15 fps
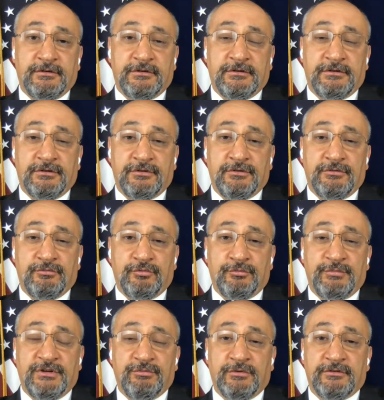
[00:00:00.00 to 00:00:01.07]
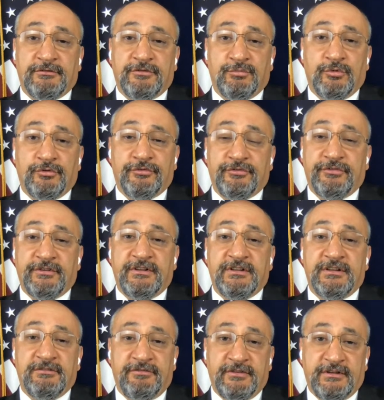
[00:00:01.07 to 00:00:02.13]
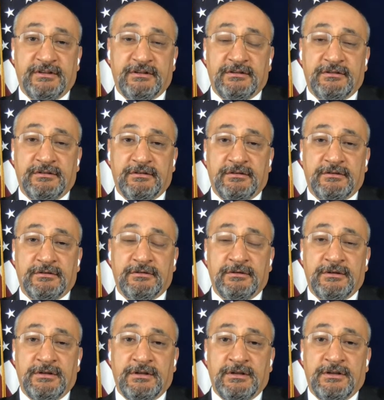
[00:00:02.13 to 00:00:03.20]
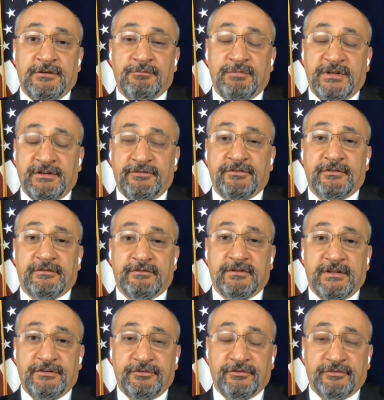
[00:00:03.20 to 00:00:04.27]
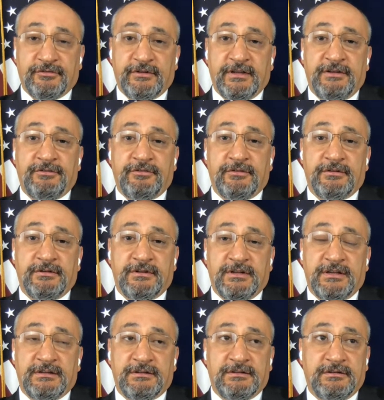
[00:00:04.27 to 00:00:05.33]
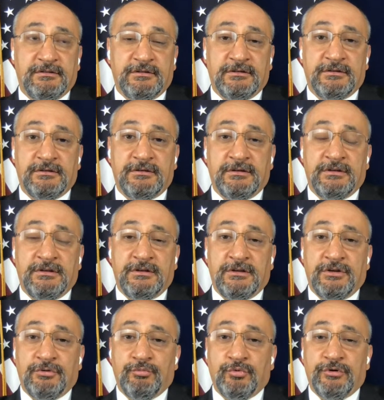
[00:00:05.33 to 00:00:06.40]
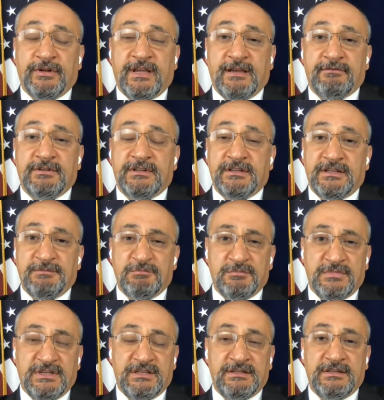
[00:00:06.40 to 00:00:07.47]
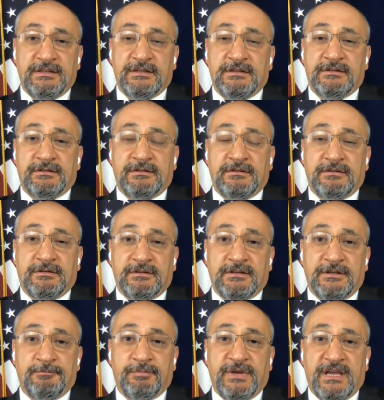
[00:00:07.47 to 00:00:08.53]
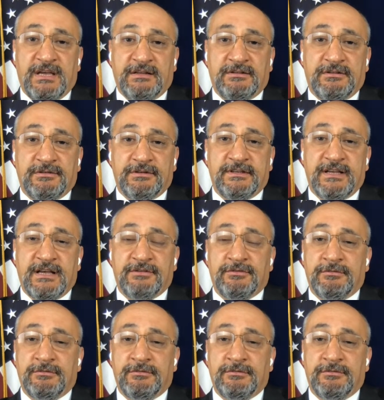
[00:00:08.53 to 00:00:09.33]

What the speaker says: would be one of the most significant pieces of legislation that would have an immediate impact on